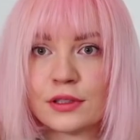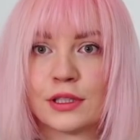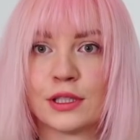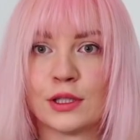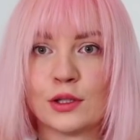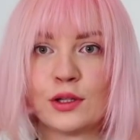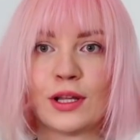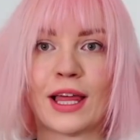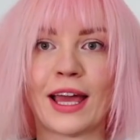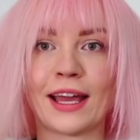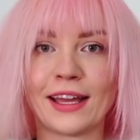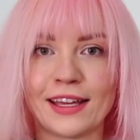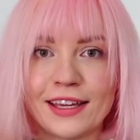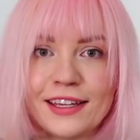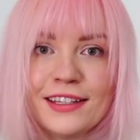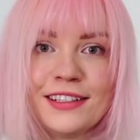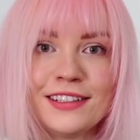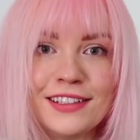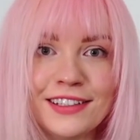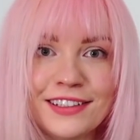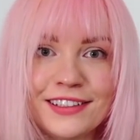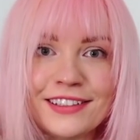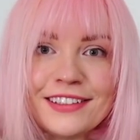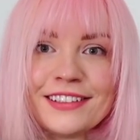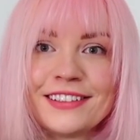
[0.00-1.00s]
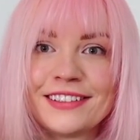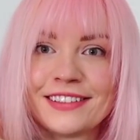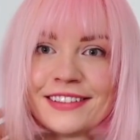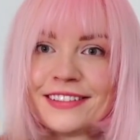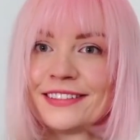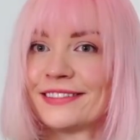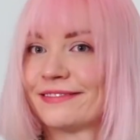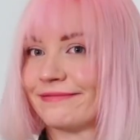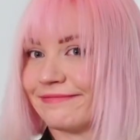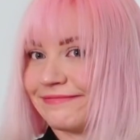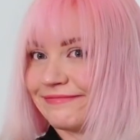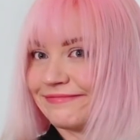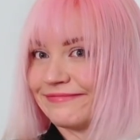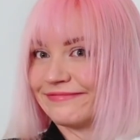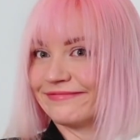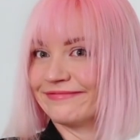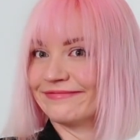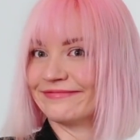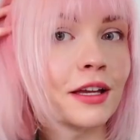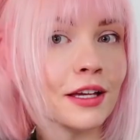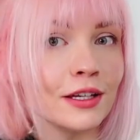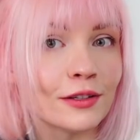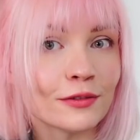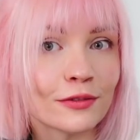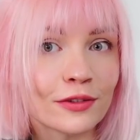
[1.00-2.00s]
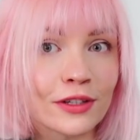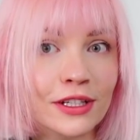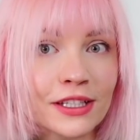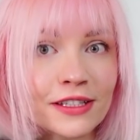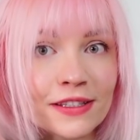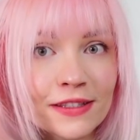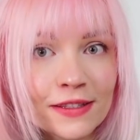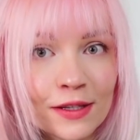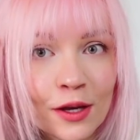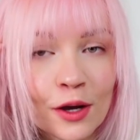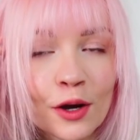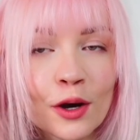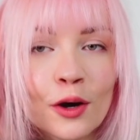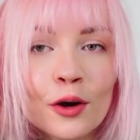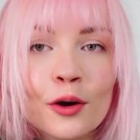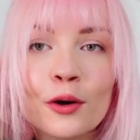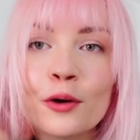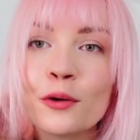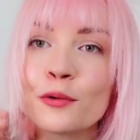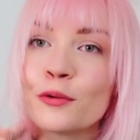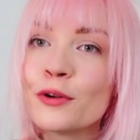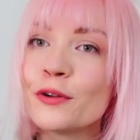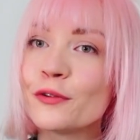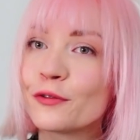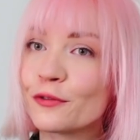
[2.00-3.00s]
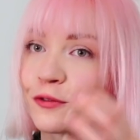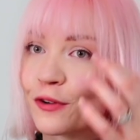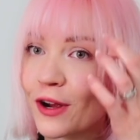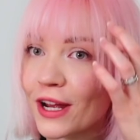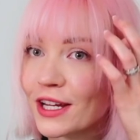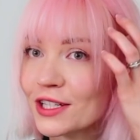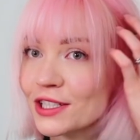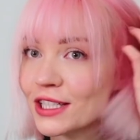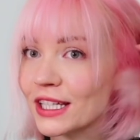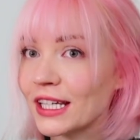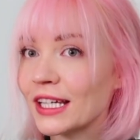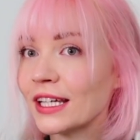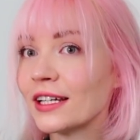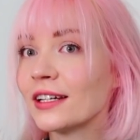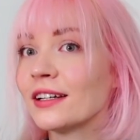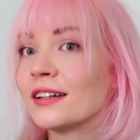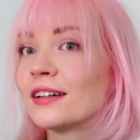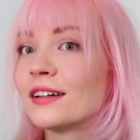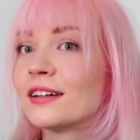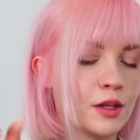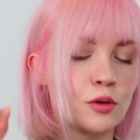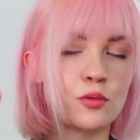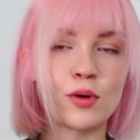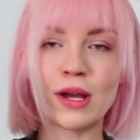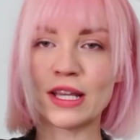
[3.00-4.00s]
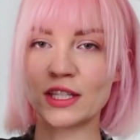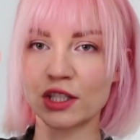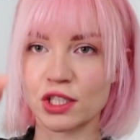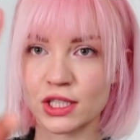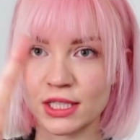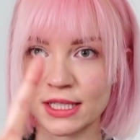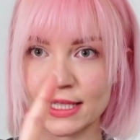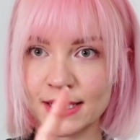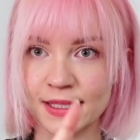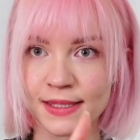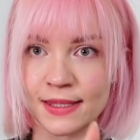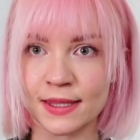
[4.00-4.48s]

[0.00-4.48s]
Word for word: You like it? It feels so refreshing. The question is